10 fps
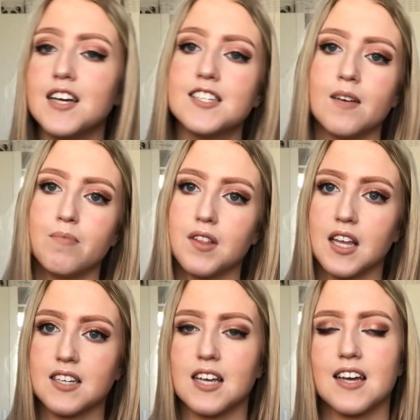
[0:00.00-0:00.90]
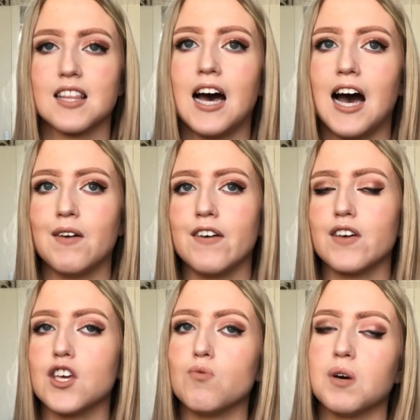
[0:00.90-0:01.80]
Simple things like that. However,
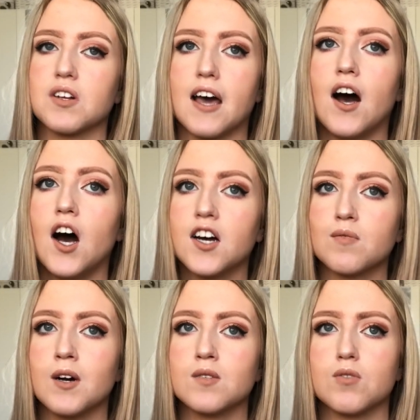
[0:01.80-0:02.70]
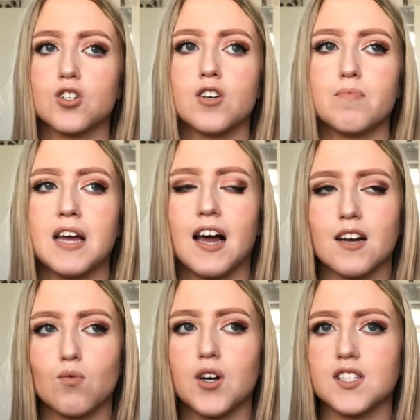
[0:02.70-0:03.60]
you will get harder ones, which could be
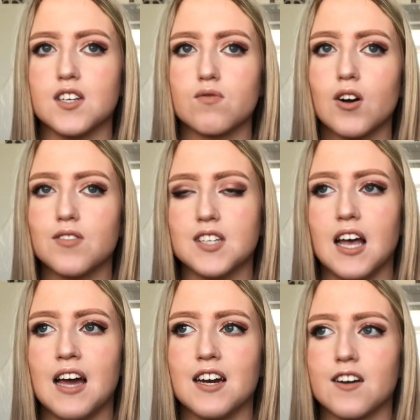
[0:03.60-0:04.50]
like, what is this road sign?